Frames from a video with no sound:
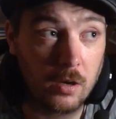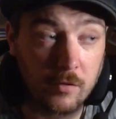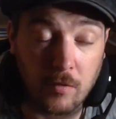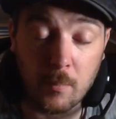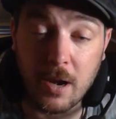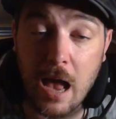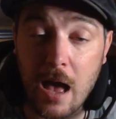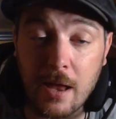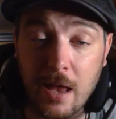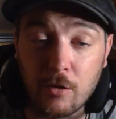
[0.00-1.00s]
Some
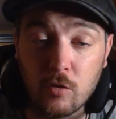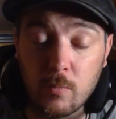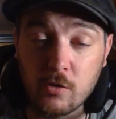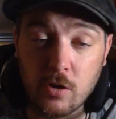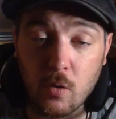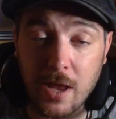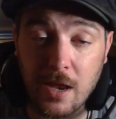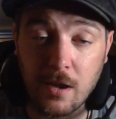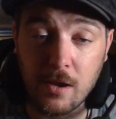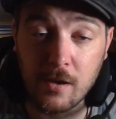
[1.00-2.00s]
guy had too much
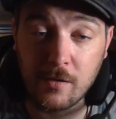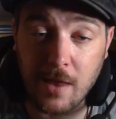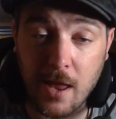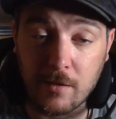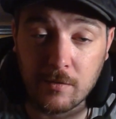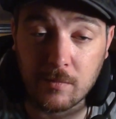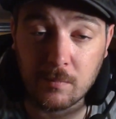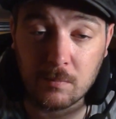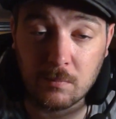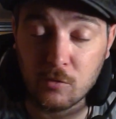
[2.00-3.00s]
cocaine in his ass,
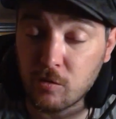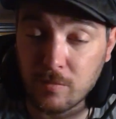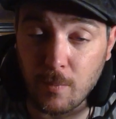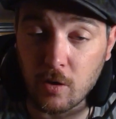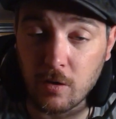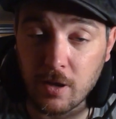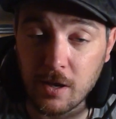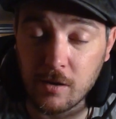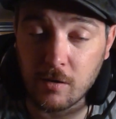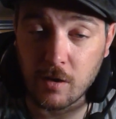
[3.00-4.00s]
smuggling
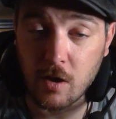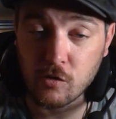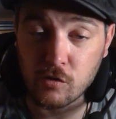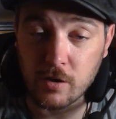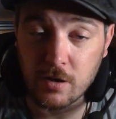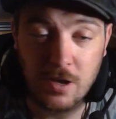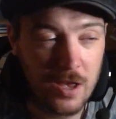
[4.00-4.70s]
it into the country,